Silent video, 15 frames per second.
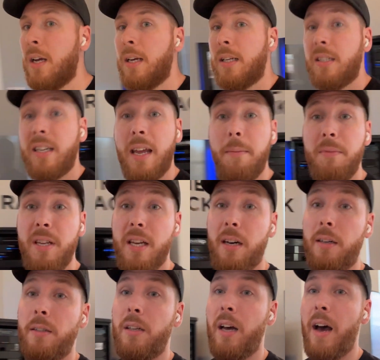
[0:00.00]
same
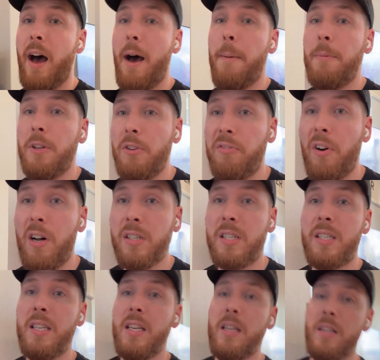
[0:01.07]
deal. You've all
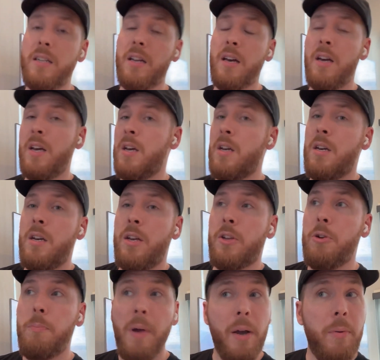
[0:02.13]
seen
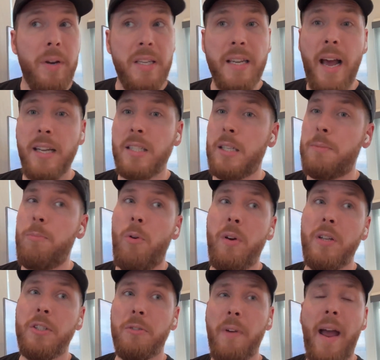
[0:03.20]
Ubiquiti's access
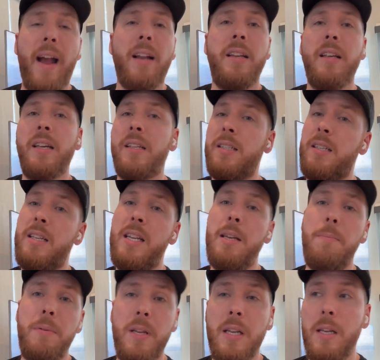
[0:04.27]
points, Arachnus,
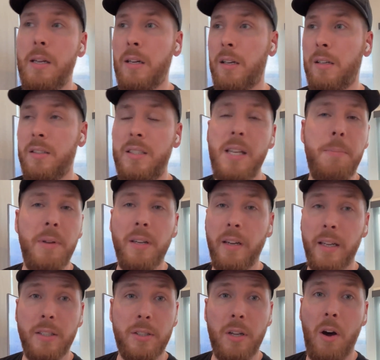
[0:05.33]

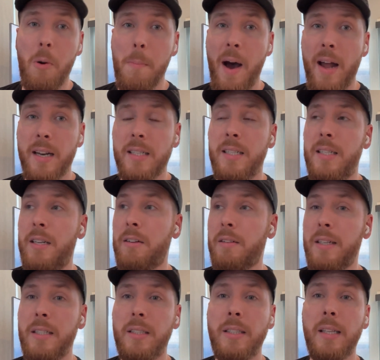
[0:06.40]
TP-Link's Omada
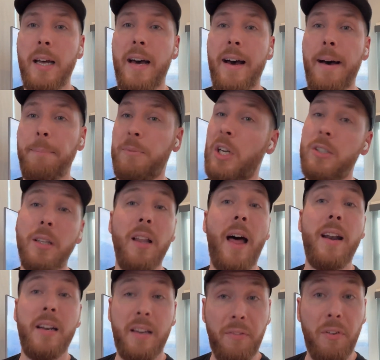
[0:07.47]
series. There's a
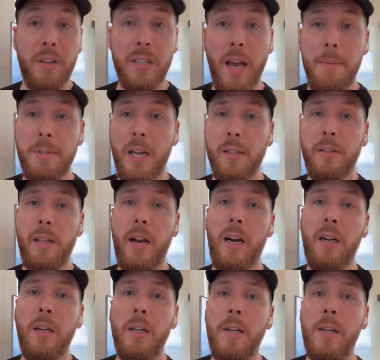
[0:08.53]
lot of different types out there,